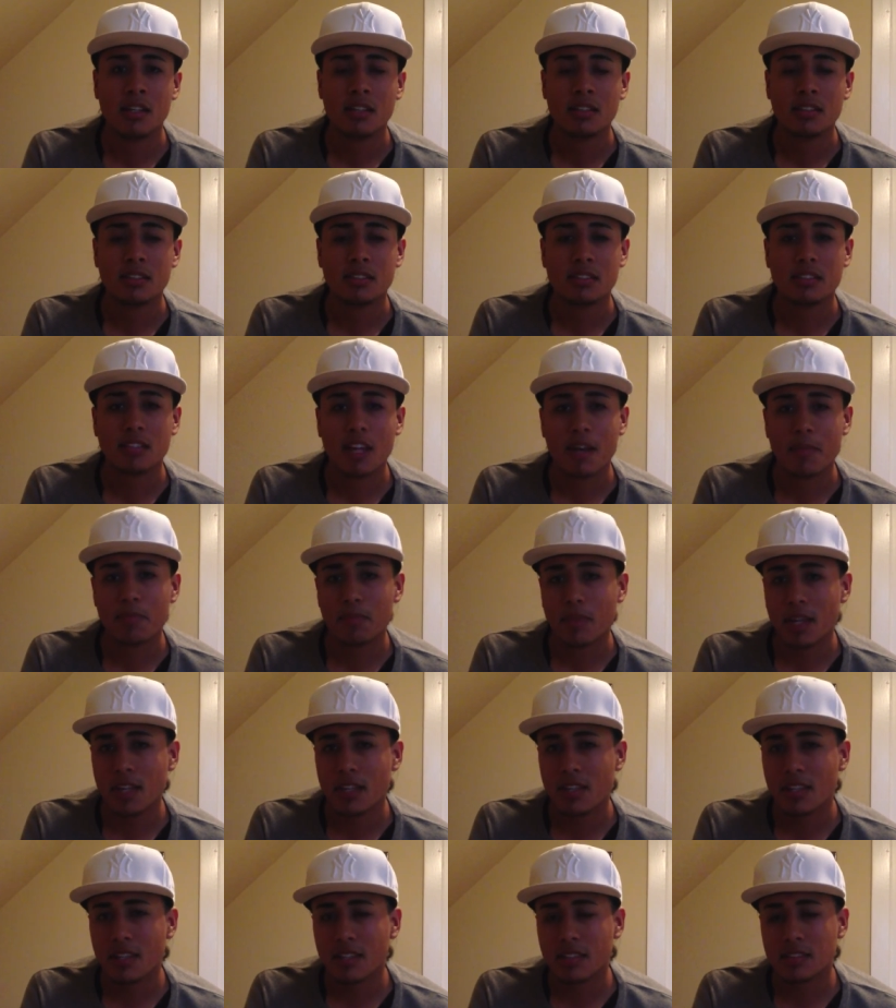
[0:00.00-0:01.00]
step that
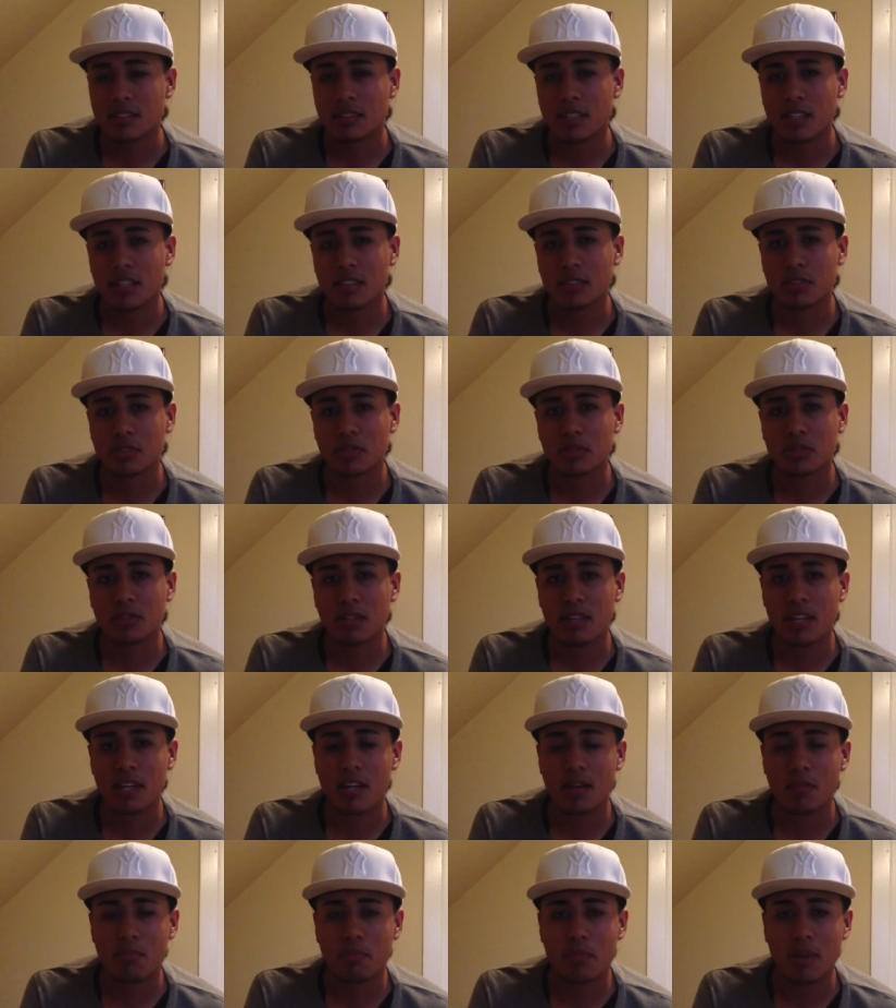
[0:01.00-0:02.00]
you could take to
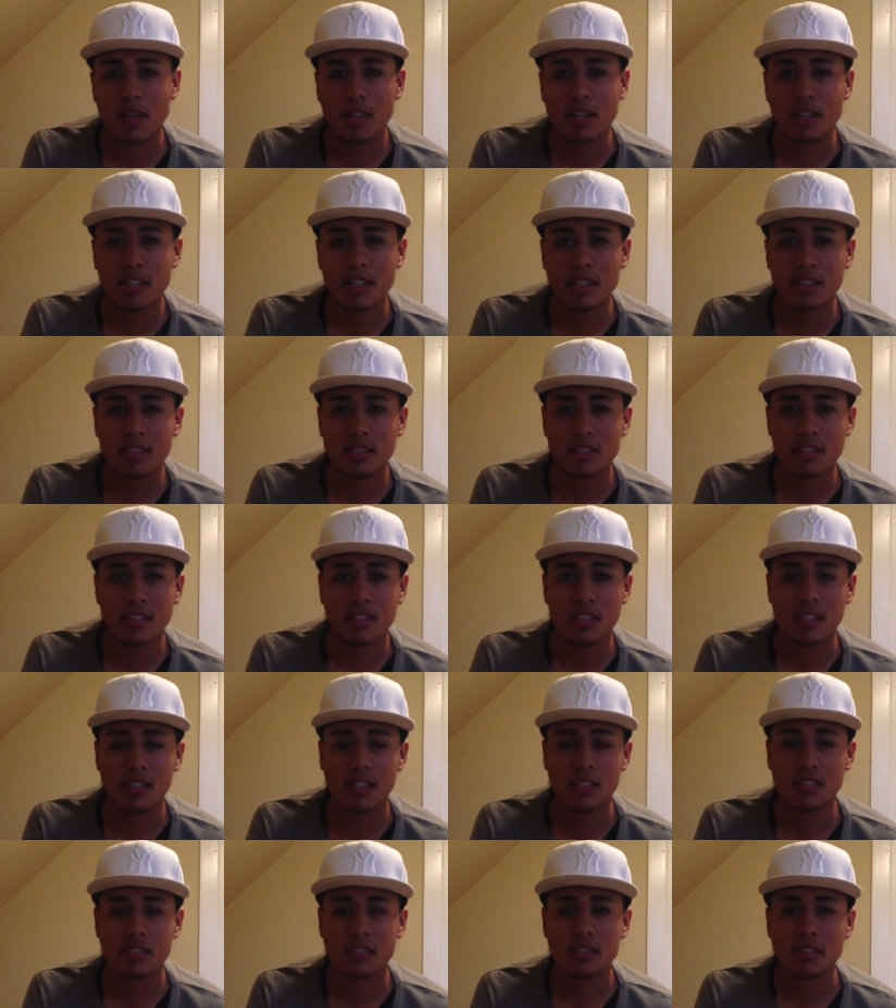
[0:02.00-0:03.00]
create abundance, and
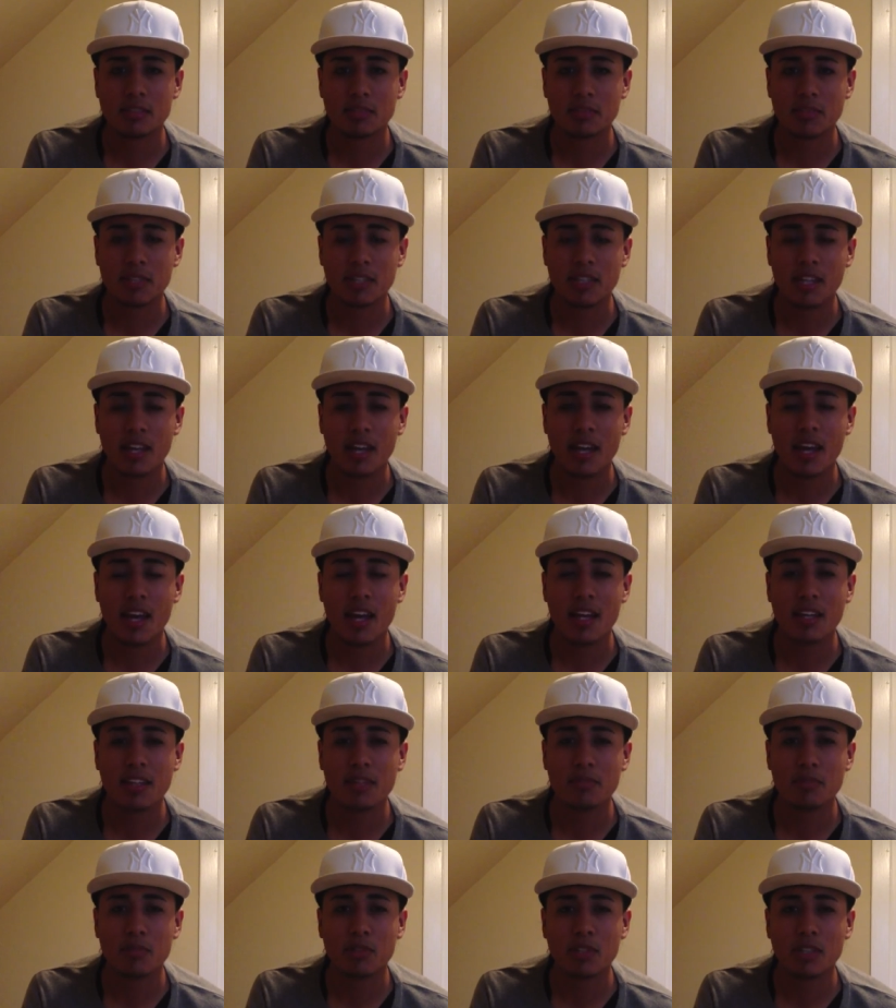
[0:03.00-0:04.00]
it's something that
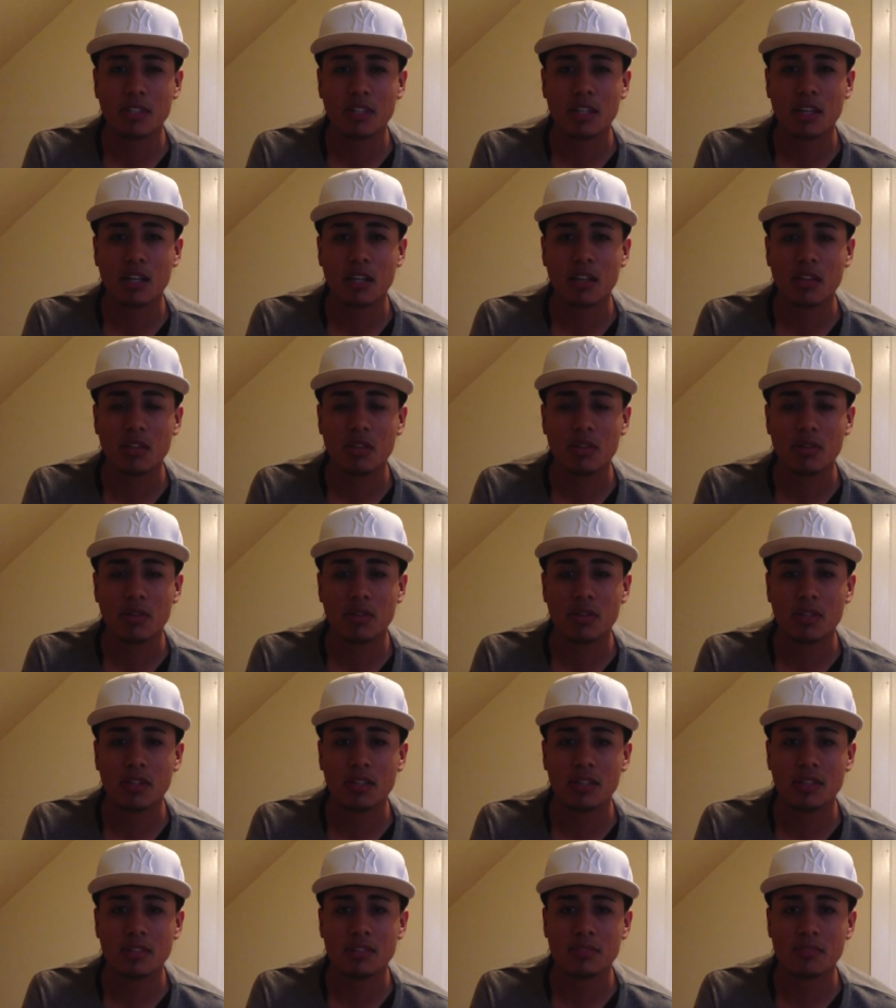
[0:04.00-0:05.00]
anyone can do. It
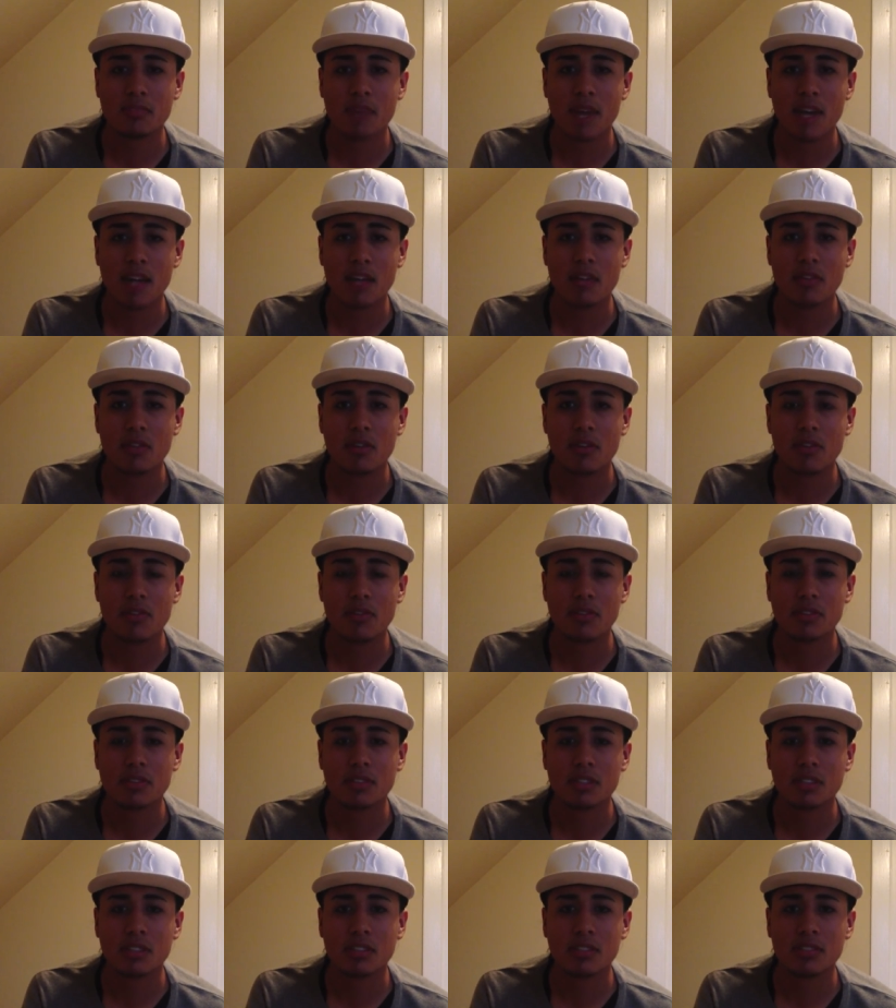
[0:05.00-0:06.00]
doesn't matter all of your
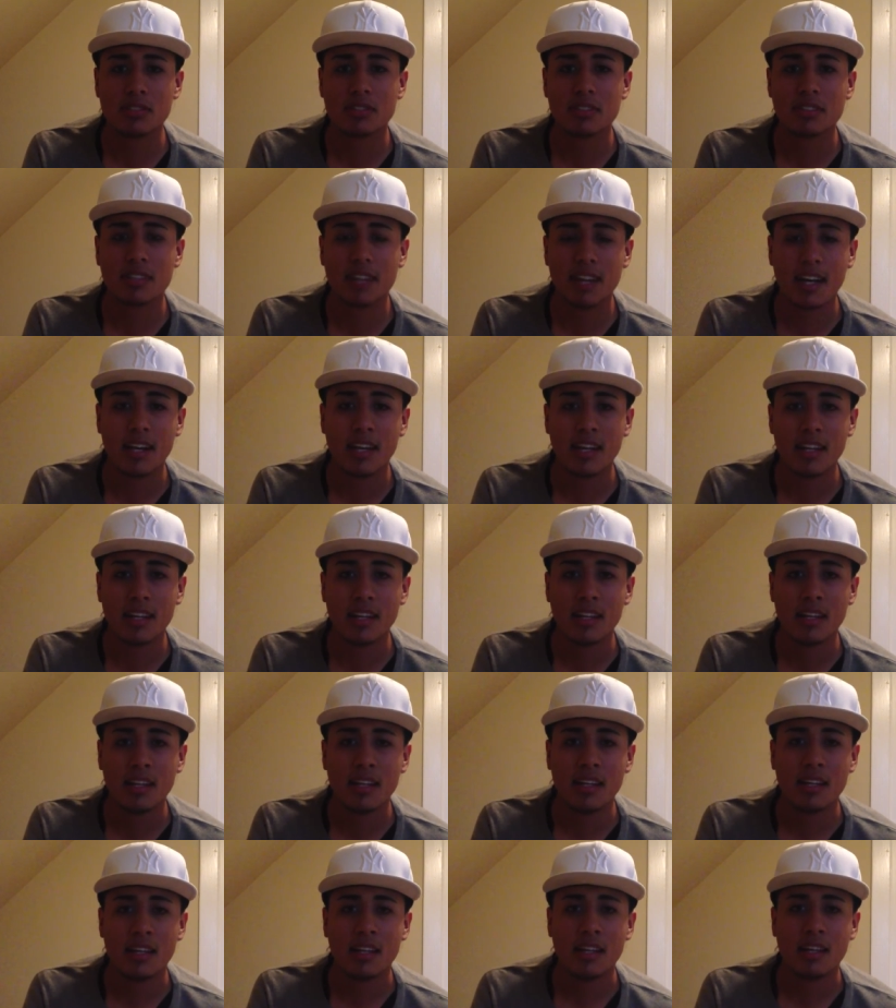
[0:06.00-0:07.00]
skills or not.
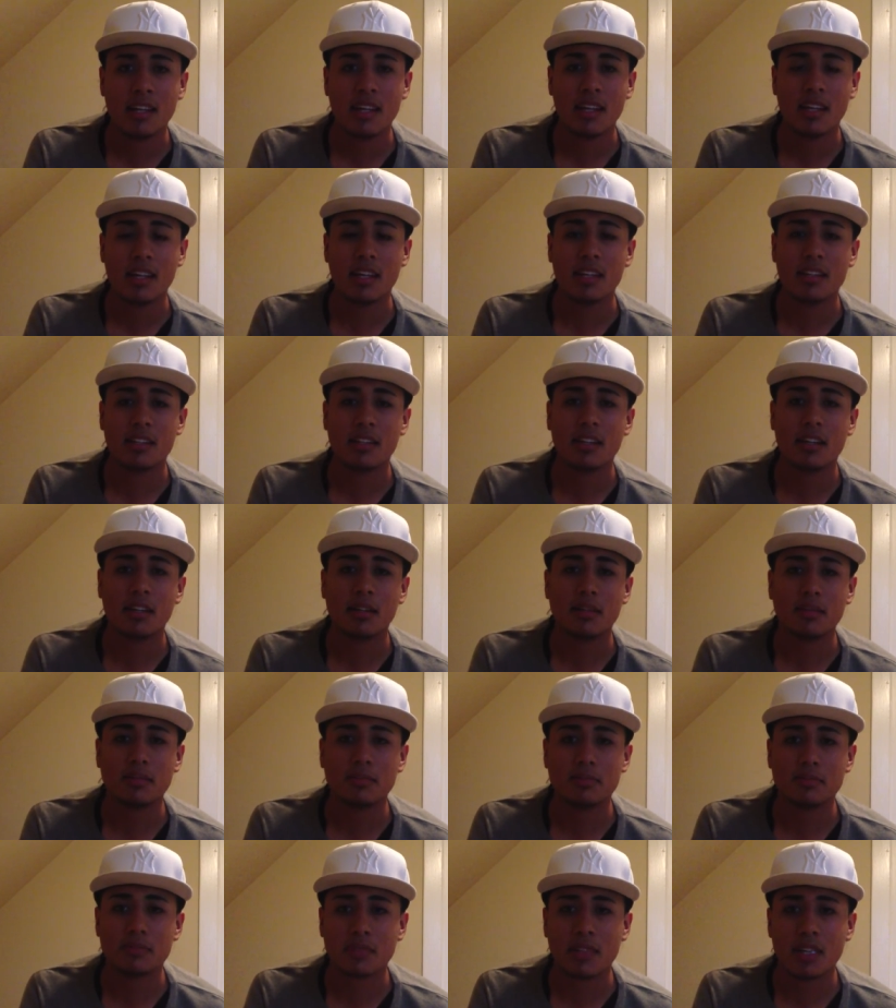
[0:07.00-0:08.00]
And
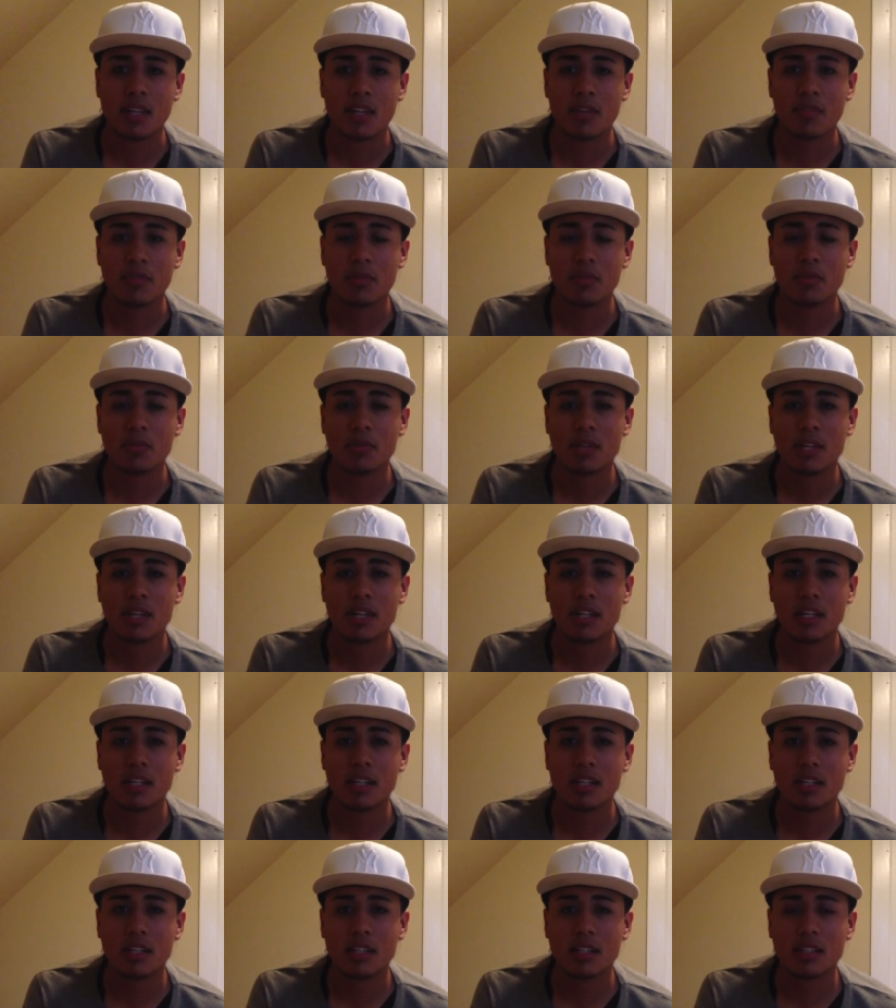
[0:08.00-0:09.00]
if you want
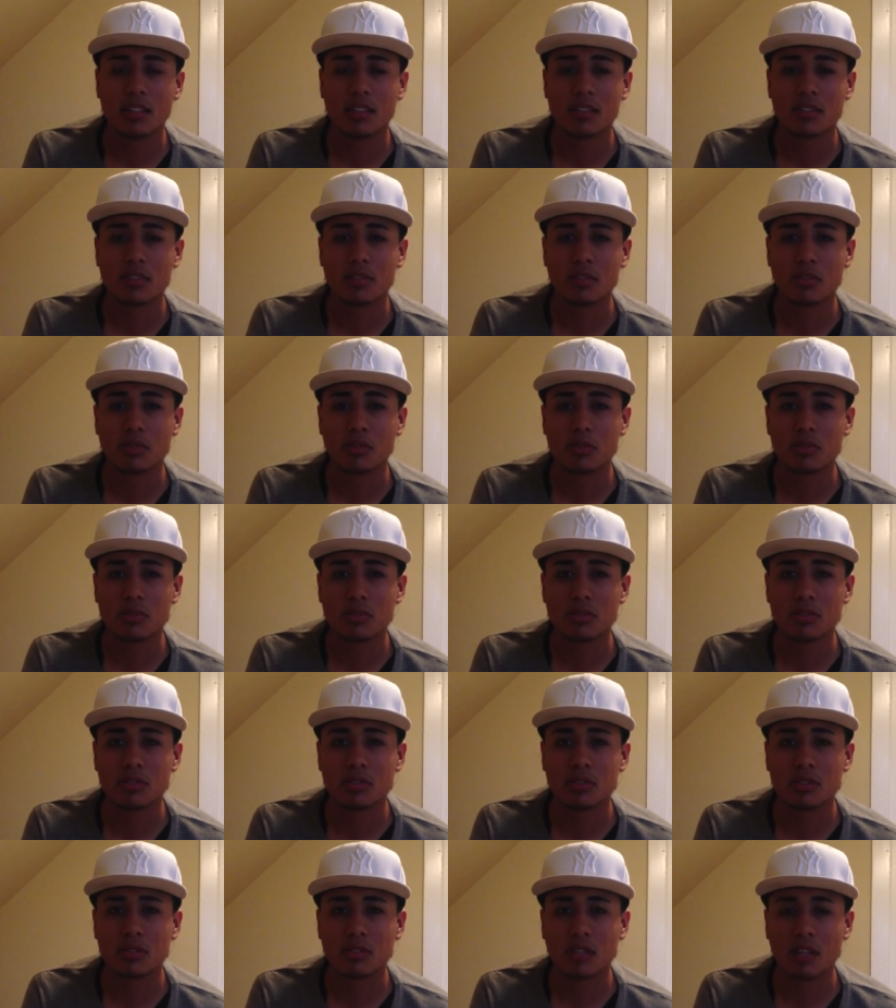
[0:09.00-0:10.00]
to
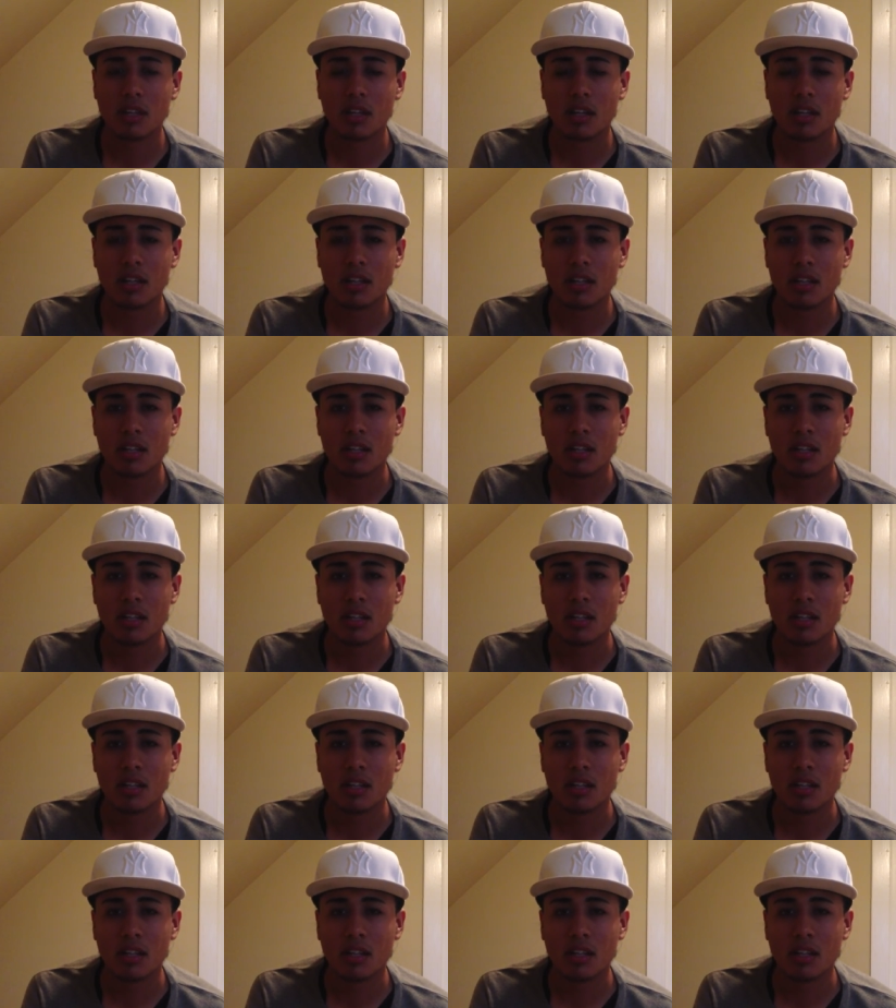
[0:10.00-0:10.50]
start